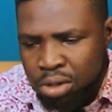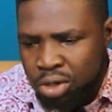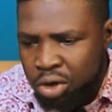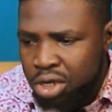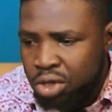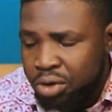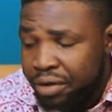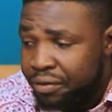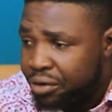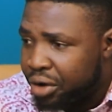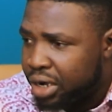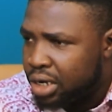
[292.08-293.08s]
talking to a
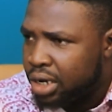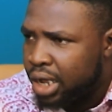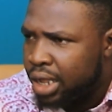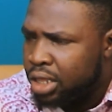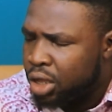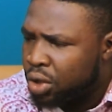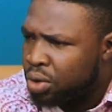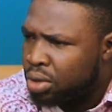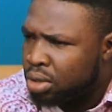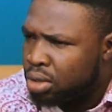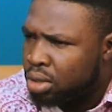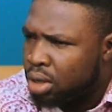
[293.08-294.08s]
friend, I think
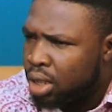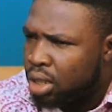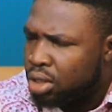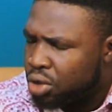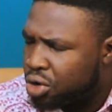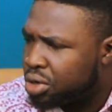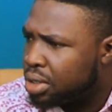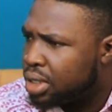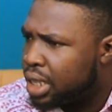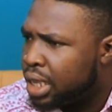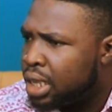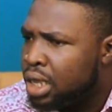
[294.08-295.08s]
on
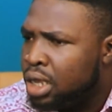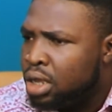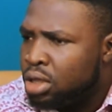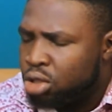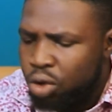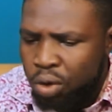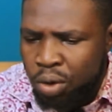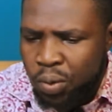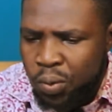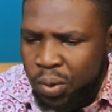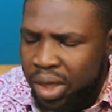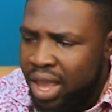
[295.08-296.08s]
Thursday. So
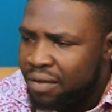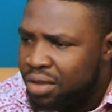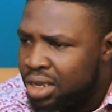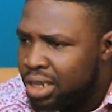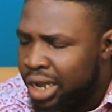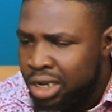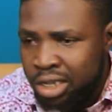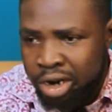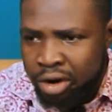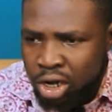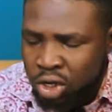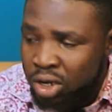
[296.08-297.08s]
we were having an
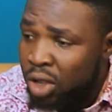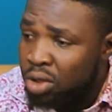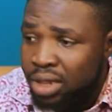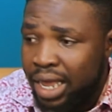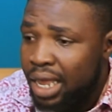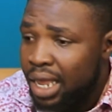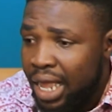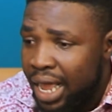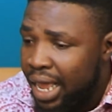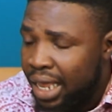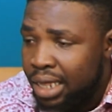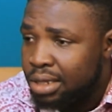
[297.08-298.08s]
interaction. I was like,
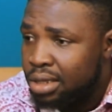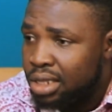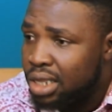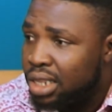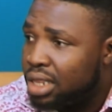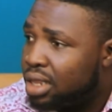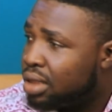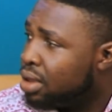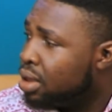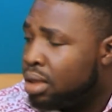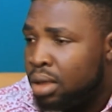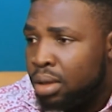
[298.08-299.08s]
guy, see,
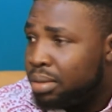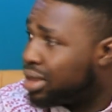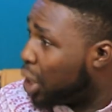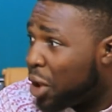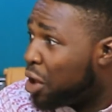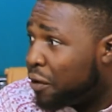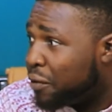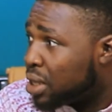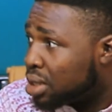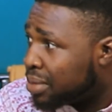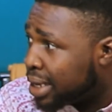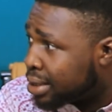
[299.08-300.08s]
they wear your
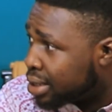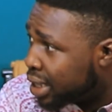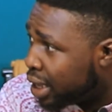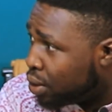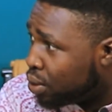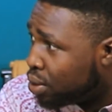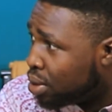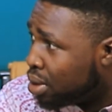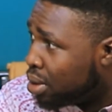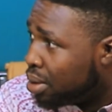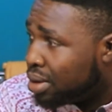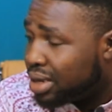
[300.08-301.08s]
face masks now.
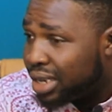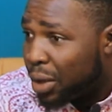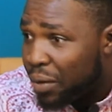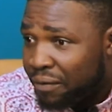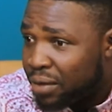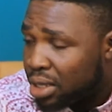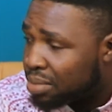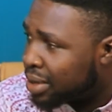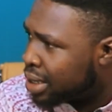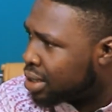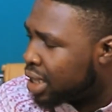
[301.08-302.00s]
They wear face masks.